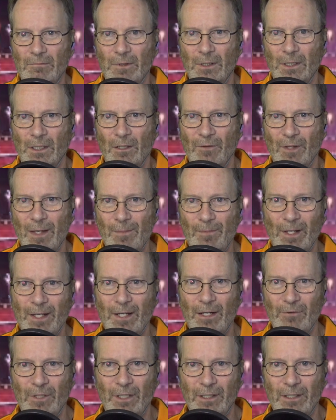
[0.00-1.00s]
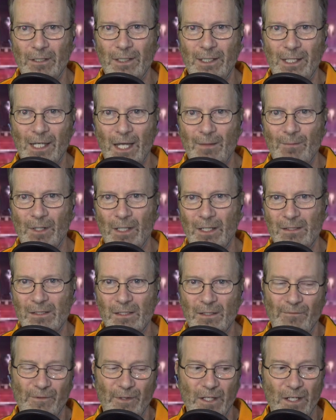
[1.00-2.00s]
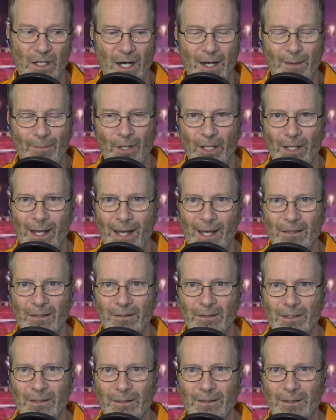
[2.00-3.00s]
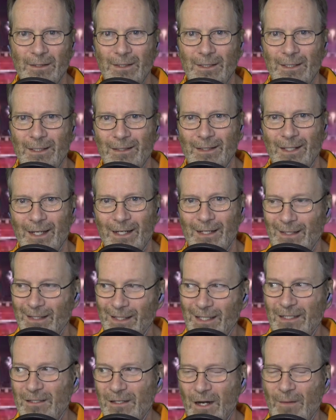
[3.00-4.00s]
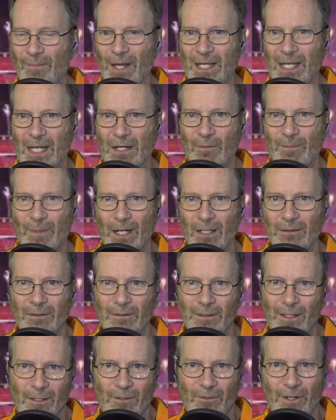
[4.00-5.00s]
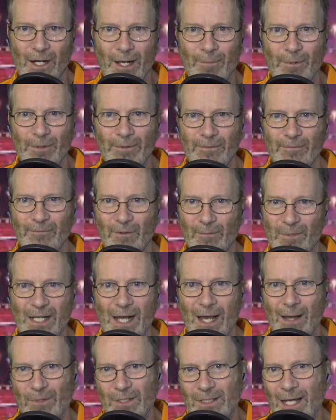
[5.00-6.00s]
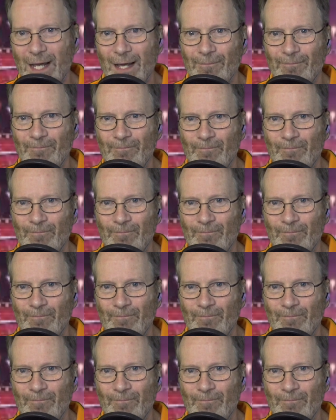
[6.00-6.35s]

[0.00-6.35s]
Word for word: You know, they played a really good game against a phenomenal athlete that he's going to make everybody look like crap from time to time.